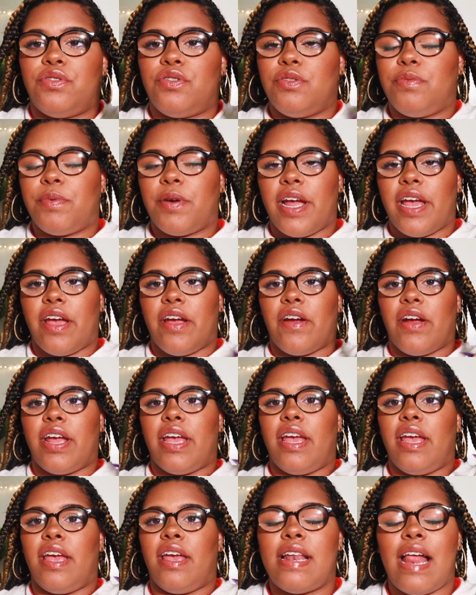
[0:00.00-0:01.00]
super
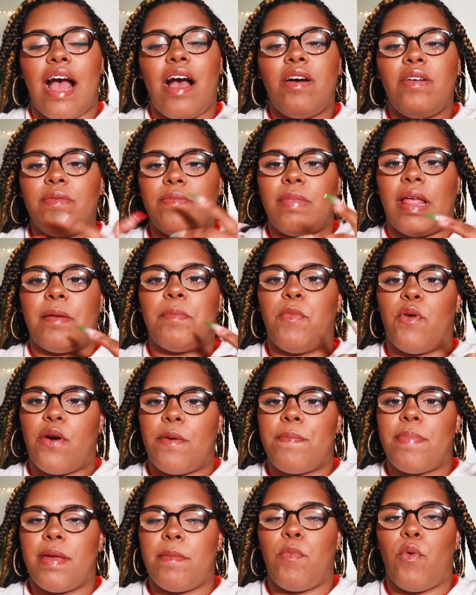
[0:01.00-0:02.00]
airy. Now I'm like
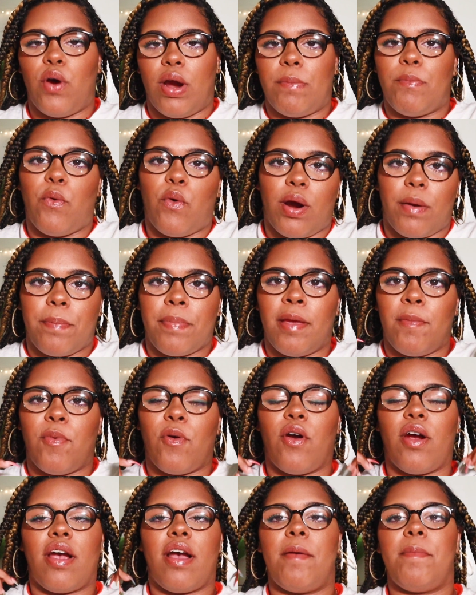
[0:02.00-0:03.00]
more and more people
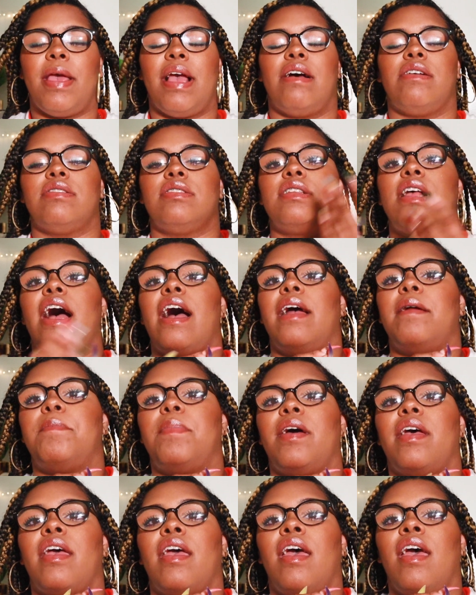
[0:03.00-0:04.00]
are coming outside.
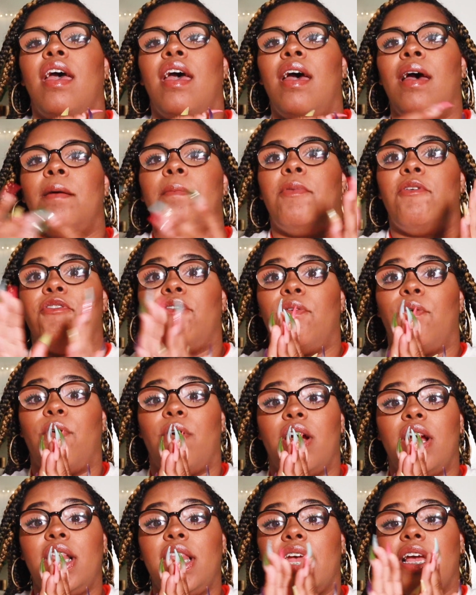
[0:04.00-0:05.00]
But
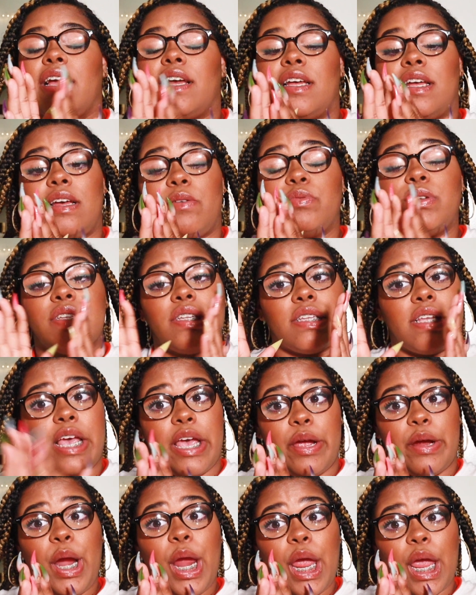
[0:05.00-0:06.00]
before, like it was
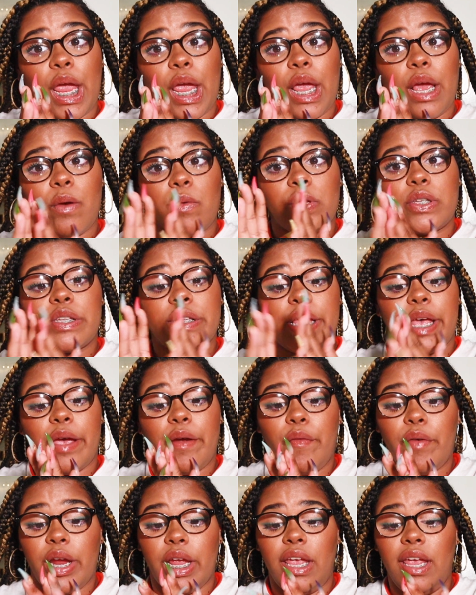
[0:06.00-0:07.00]
scary. It was
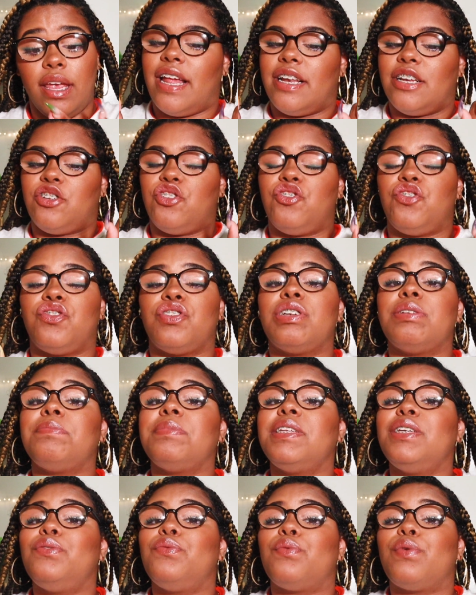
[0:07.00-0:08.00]
scary. An
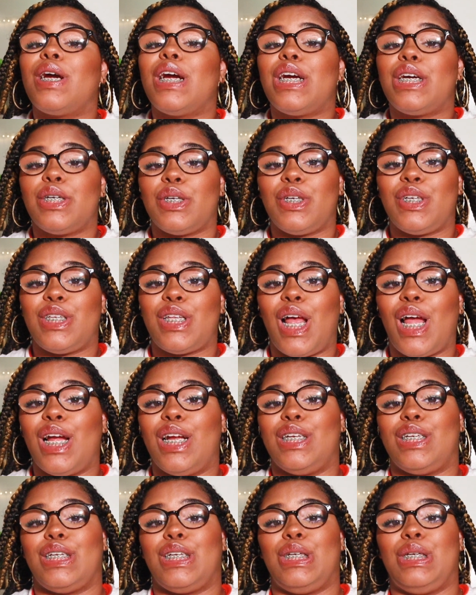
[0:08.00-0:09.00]
extremely rare
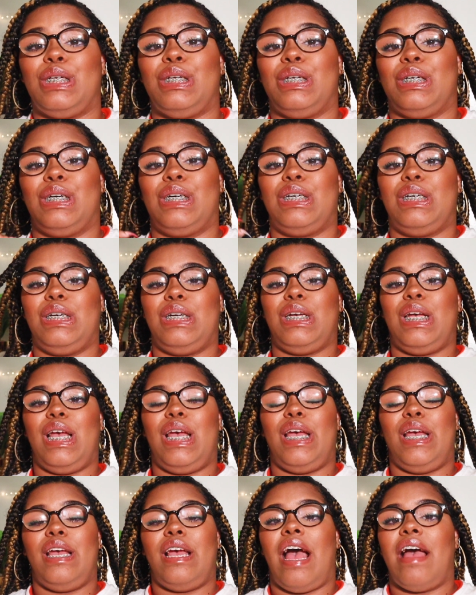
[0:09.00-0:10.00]
sight in New York,
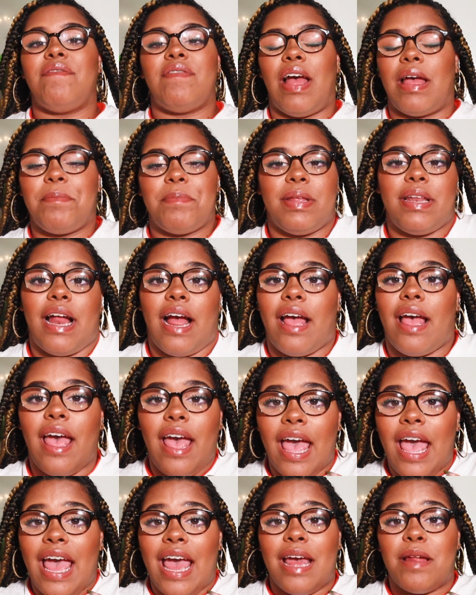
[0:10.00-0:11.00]
okay? I mean,
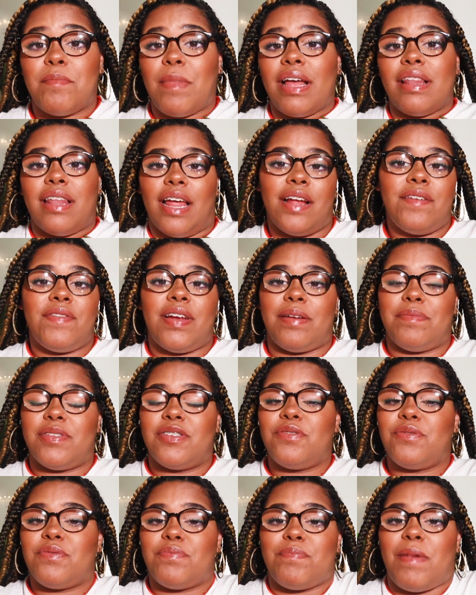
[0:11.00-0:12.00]
in my lifetime,
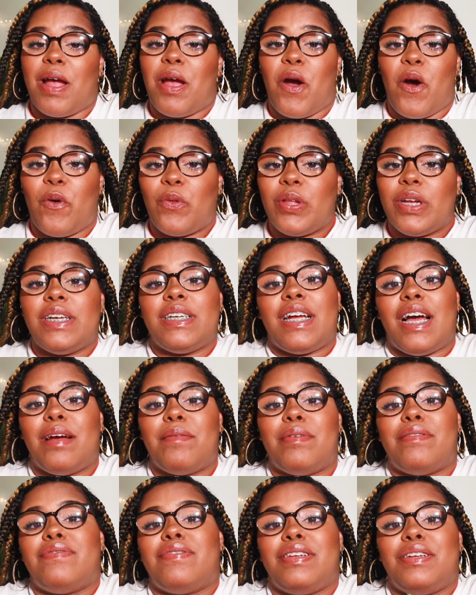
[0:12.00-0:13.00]
this is my only time
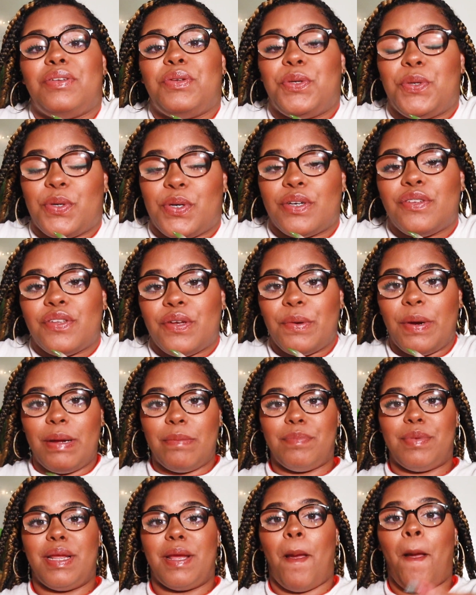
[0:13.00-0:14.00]
I've seen New York so
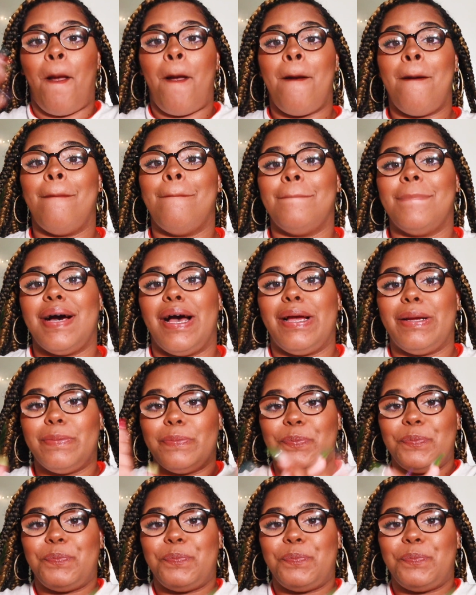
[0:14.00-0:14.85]
empty. But,